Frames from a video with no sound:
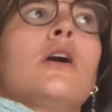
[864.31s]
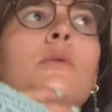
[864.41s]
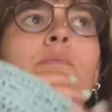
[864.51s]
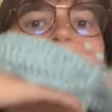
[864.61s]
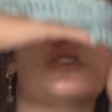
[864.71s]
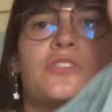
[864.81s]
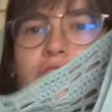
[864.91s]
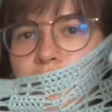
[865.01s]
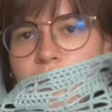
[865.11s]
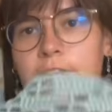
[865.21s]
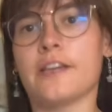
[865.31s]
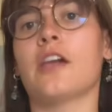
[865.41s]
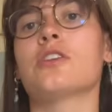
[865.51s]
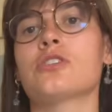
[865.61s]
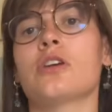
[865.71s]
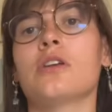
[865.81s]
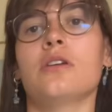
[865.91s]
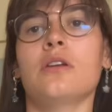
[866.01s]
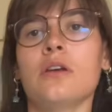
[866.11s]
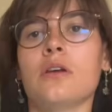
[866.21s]
a beach
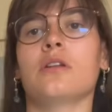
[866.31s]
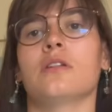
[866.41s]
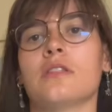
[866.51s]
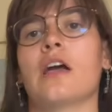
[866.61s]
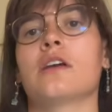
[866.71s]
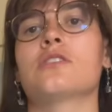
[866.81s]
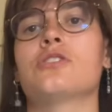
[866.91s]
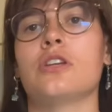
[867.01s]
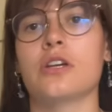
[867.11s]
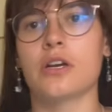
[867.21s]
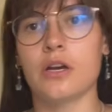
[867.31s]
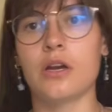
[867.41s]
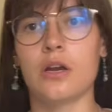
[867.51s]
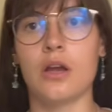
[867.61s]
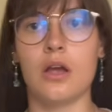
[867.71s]
vacation last year,